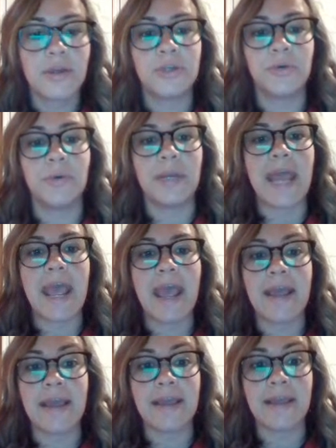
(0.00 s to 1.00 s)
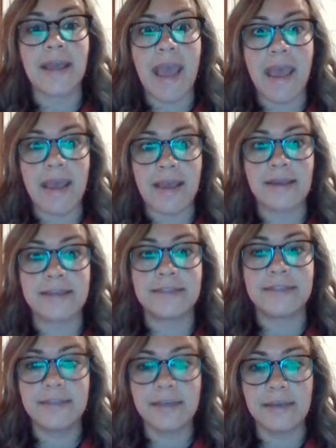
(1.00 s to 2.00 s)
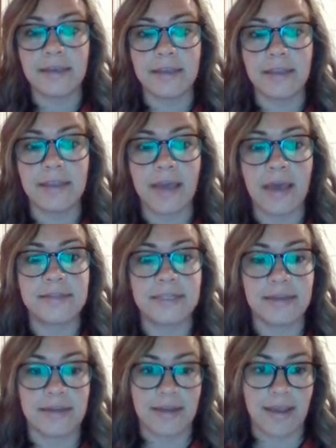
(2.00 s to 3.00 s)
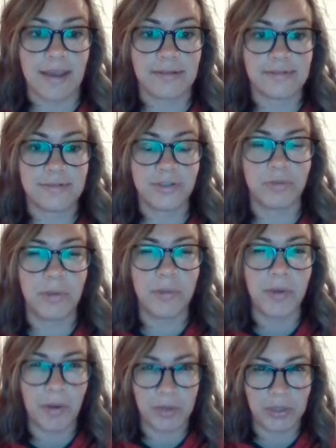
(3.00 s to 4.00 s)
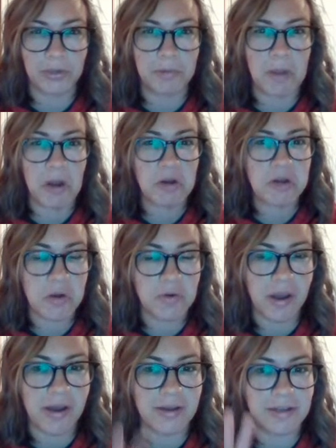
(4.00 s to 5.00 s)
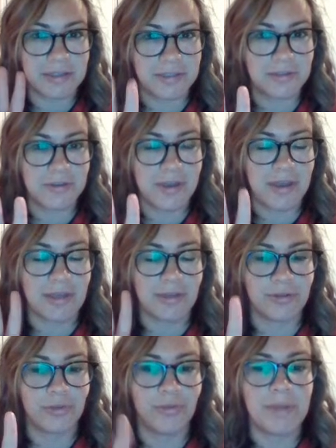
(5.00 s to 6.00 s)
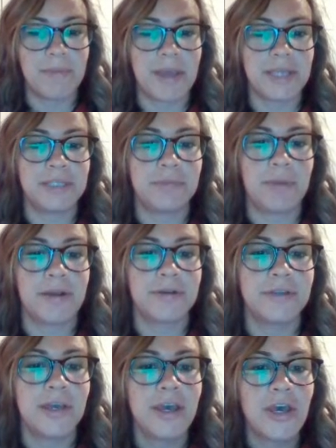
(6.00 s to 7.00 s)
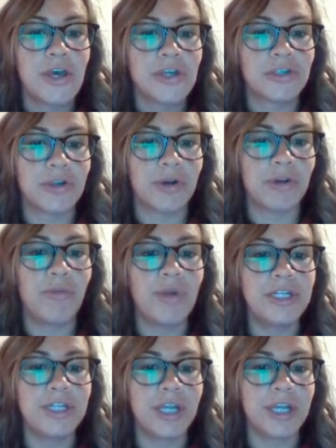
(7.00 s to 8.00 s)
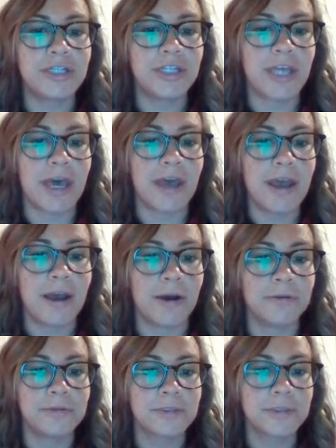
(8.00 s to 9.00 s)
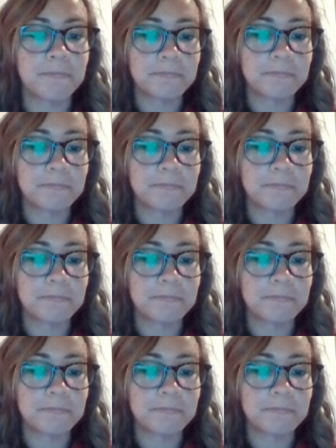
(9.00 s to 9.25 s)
to an AAC in that DNA. So remember how we learned about codon and those 3 base pairs? So if we change that out,